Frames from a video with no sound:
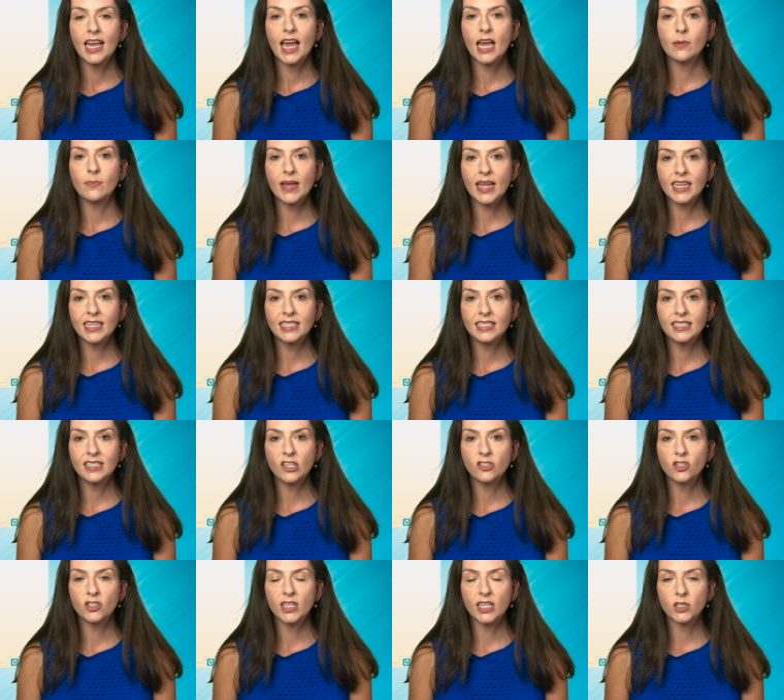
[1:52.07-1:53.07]
and make a
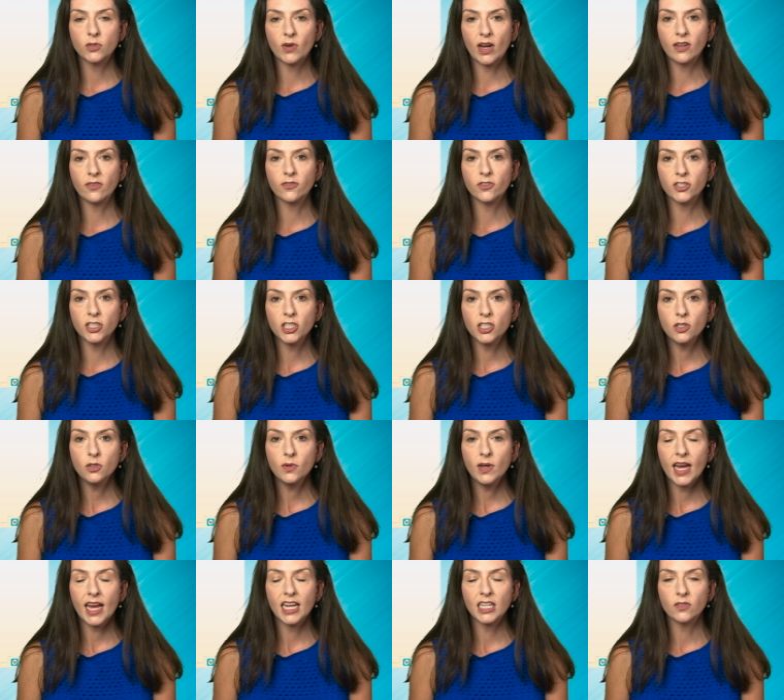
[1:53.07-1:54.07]
decision that's right for
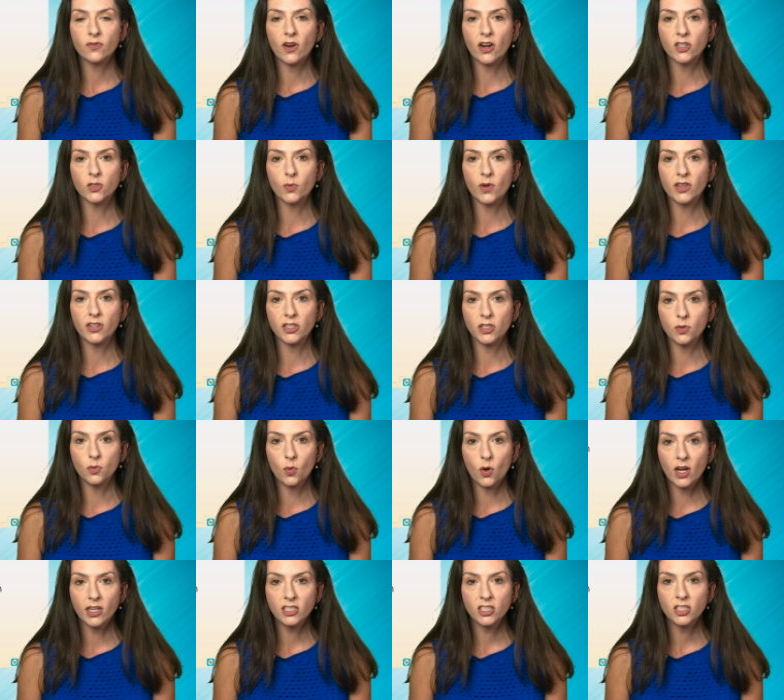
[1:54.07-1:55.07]
you as far as whether you
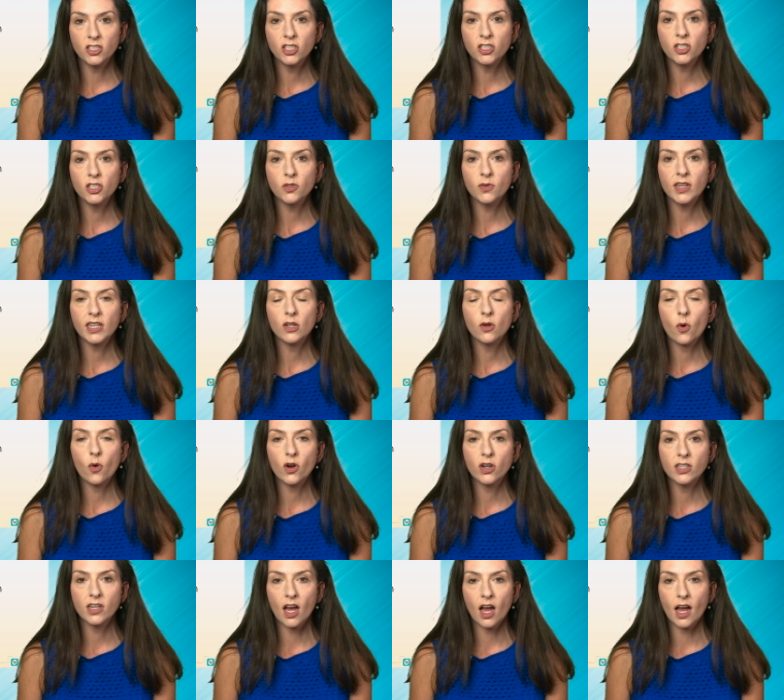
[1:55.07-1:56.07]
want to do it
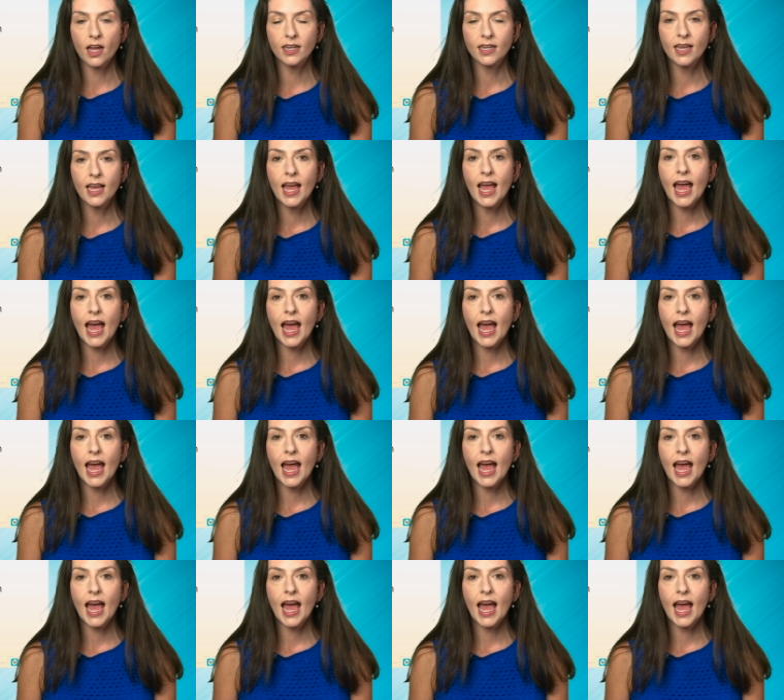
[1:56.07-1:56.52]
or not.